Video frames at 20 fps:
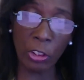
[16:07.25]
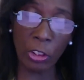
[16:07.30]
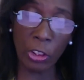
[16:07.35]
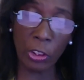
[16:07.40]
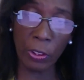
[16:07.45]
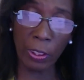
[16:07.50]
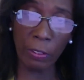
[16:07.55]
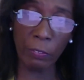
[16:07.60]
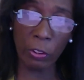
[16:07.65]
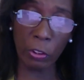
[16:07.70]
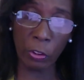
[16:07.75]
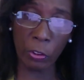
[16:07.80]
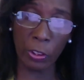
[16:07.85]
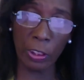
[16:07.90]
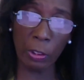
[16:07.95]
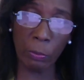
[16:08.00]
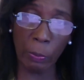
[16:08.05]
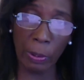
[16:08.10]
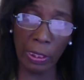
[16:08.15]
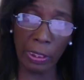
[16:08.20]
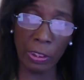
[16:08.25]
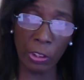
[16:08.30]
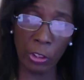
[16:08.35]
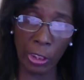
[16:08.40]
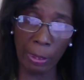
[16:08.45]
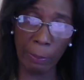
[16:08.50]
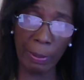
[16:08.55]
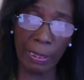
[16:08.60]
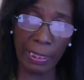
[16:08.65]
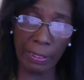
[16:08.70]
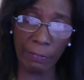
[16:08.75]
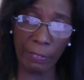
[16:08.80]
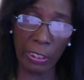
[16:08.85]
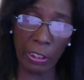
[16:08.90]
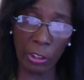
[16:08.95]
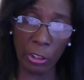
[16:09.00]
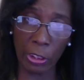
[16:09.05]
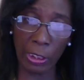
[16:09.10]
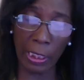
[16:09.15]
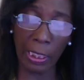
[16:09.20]
you have a choice when the GM
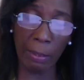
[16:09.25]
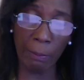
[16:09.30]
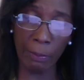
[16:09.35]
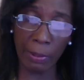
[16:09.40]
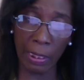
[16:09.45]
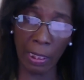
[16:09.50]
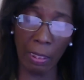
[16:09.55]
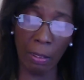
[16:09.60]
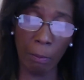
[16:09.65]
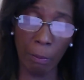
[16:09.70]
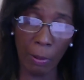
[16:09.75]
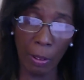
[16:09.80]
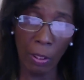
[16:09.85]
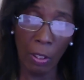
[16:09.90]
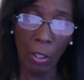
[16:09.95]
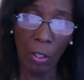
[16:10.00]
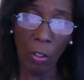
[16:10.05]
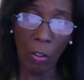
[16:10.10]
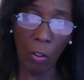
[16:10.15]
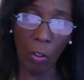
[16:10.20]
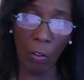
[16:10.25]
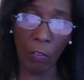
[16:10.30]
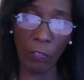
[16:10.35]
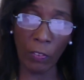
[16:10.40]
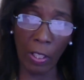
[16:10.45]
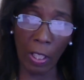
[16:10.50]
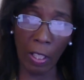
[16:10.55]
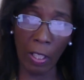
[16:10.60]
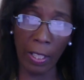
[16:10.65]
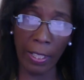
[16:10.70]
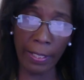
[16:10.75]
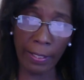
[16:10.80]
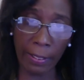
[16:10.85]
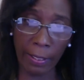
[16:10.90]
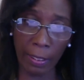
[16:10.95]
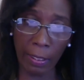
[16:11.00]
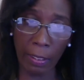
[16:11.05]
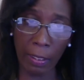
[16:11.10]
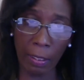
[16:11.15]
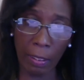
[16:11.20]
intervention comes up of
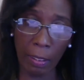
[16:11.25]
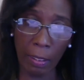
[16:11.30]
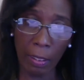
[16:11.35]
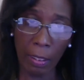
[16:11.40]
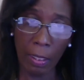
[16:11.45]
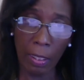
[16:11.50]
either